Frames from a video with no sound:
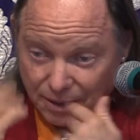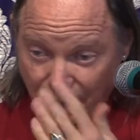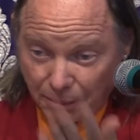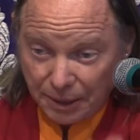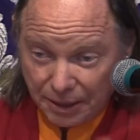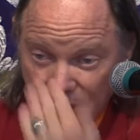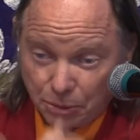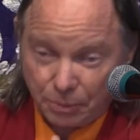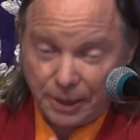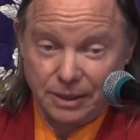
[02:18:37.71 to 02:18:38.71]
Coming
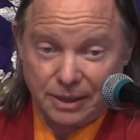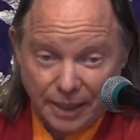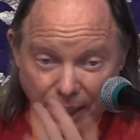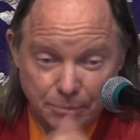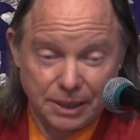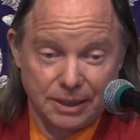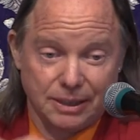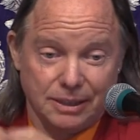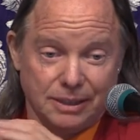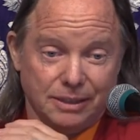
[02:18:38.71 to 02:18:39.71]
this way,
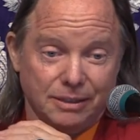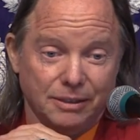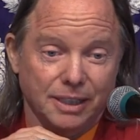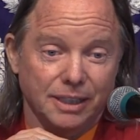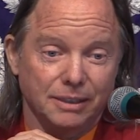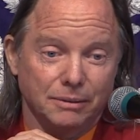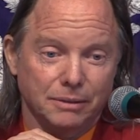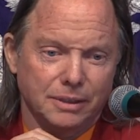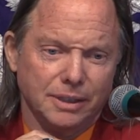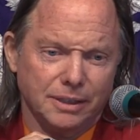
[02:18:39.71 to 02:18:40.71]
emptiness. Okay?
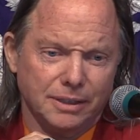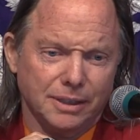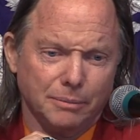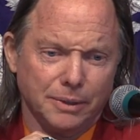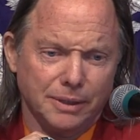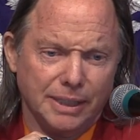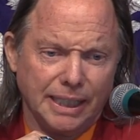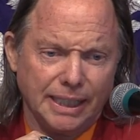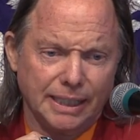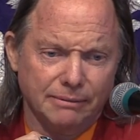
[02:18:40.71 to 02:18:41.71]
This is number
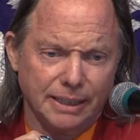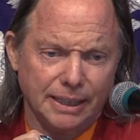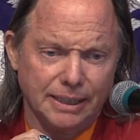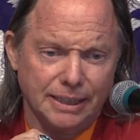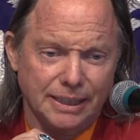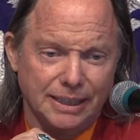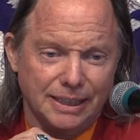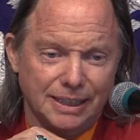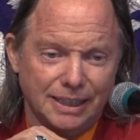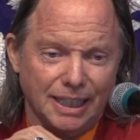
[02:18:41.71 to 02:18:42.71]
nine, right?
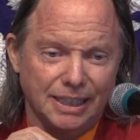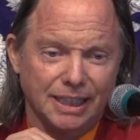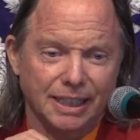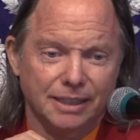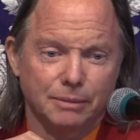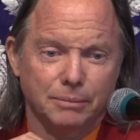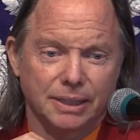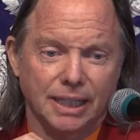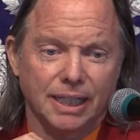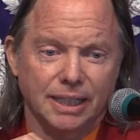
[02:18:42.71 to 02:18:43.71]
It's like number
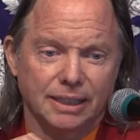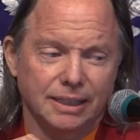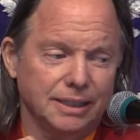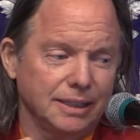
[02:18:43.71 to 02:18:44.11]
nine.